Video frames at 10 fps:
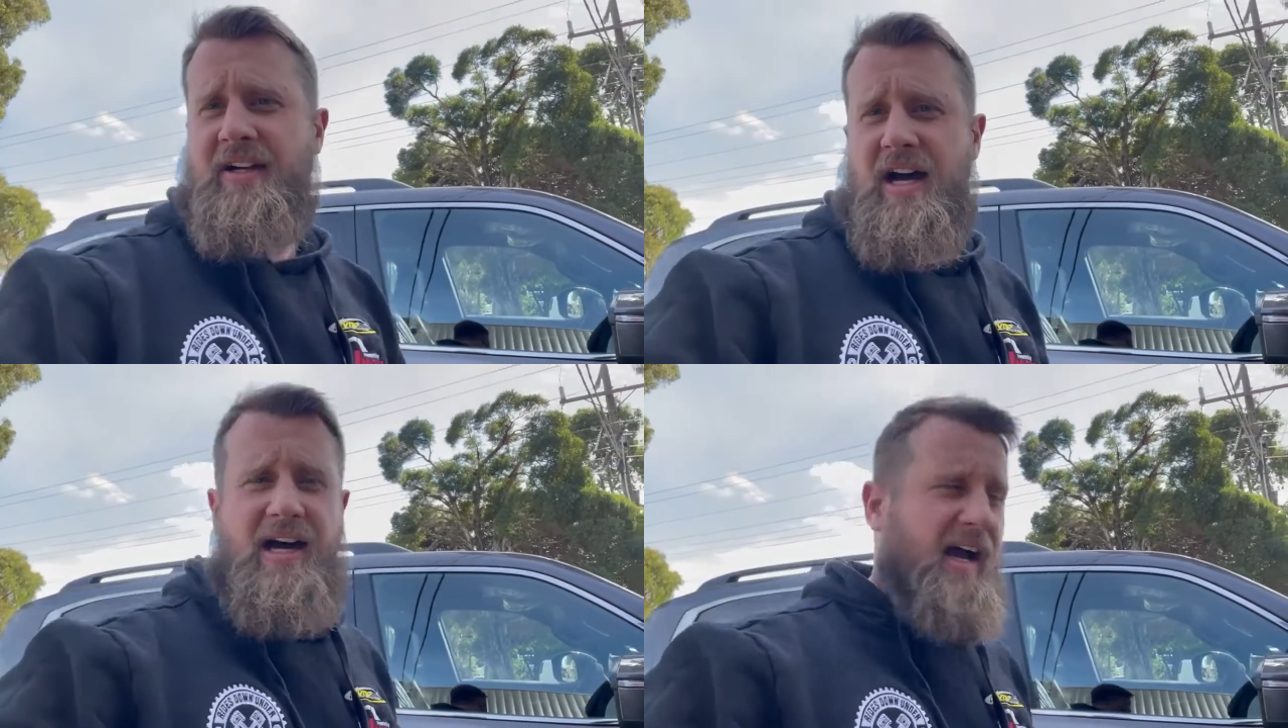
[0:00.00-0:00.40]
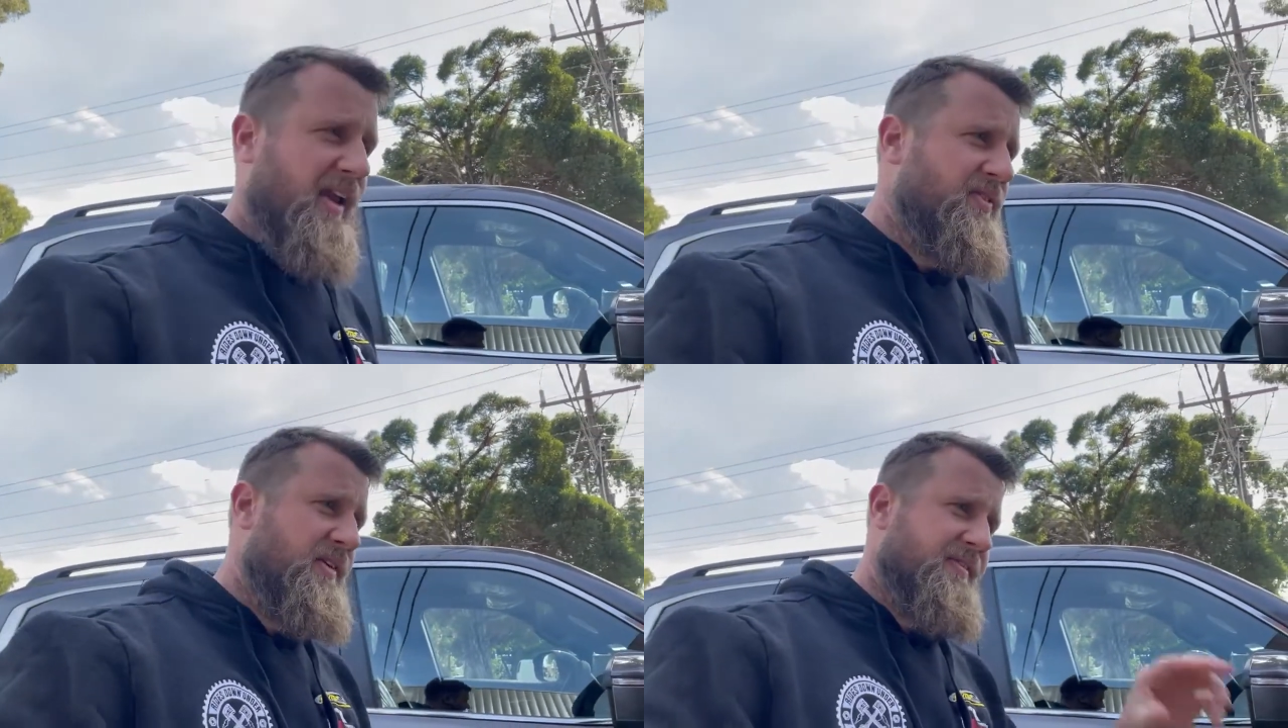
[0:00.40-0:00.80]
Uh,
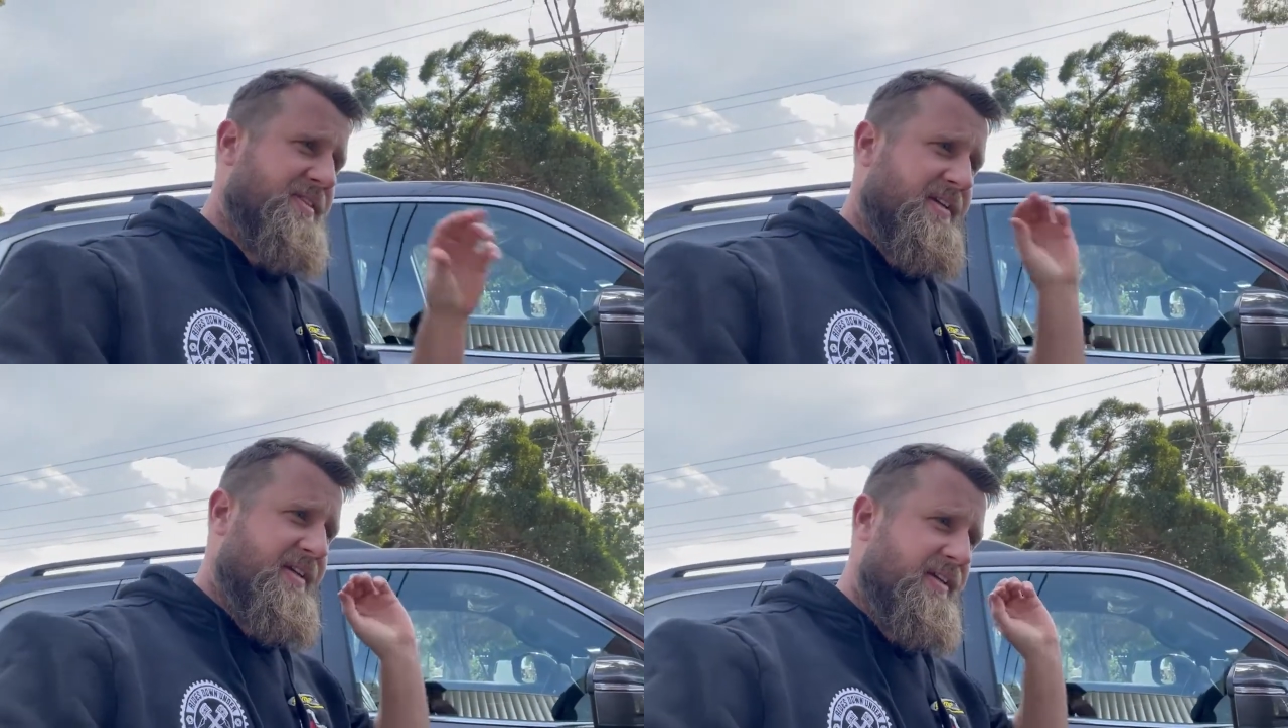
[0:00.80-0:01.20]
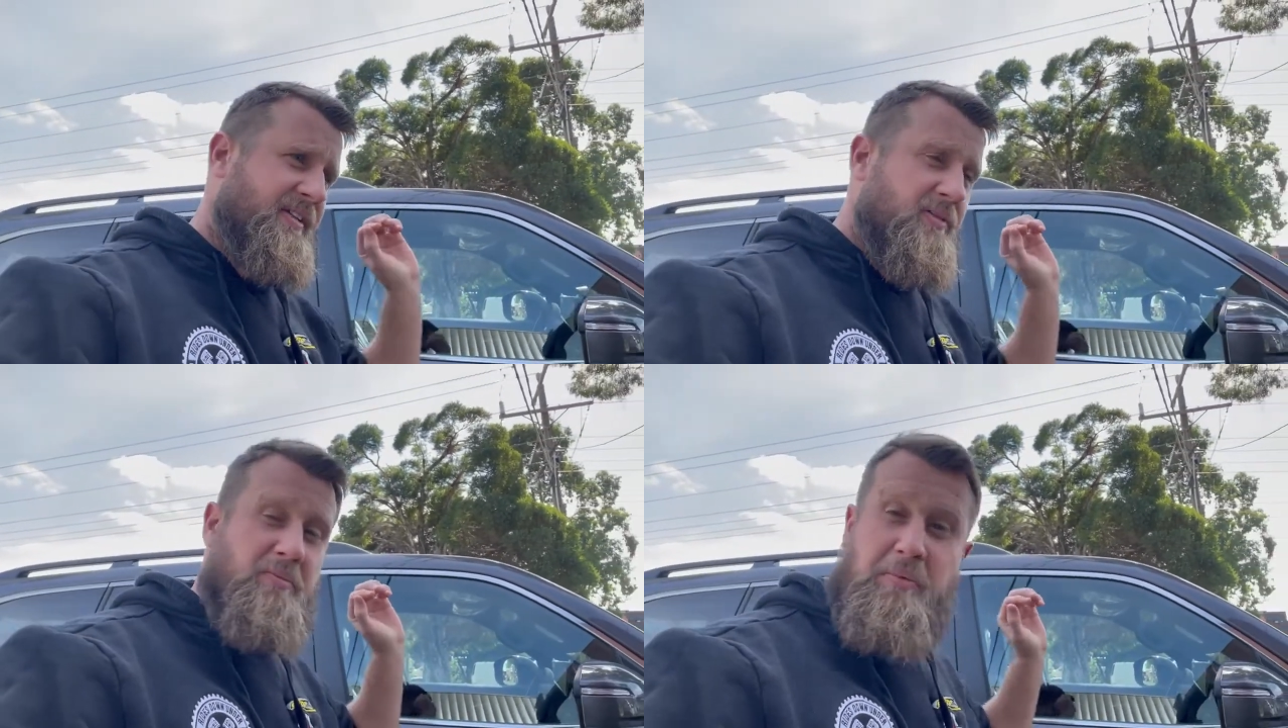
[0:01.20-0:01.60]
if you've seen
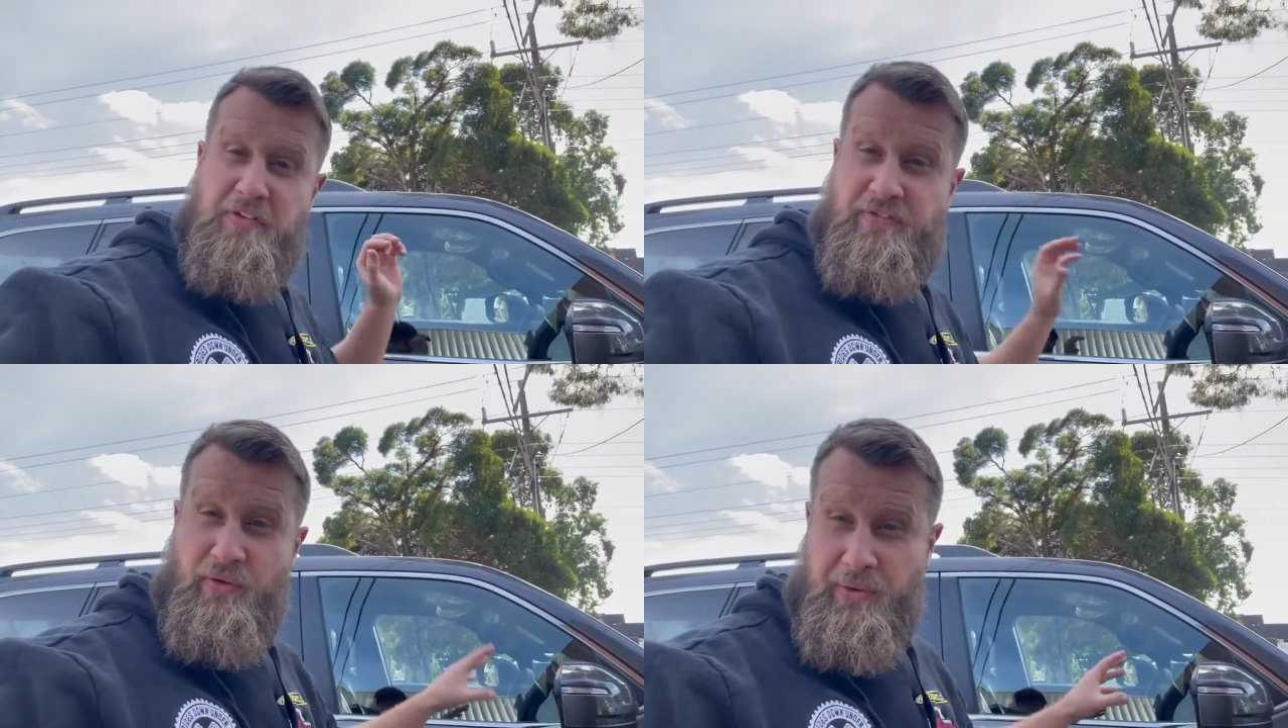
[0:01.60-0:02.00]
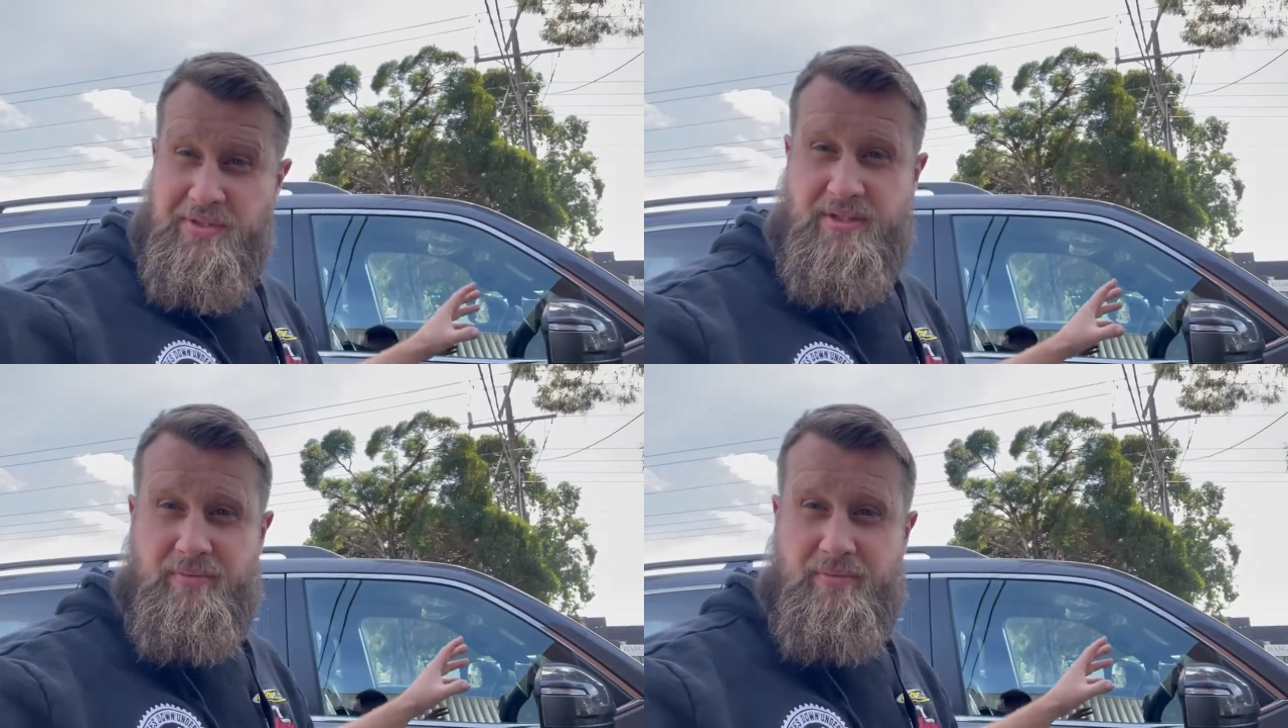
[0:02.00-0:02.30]
my first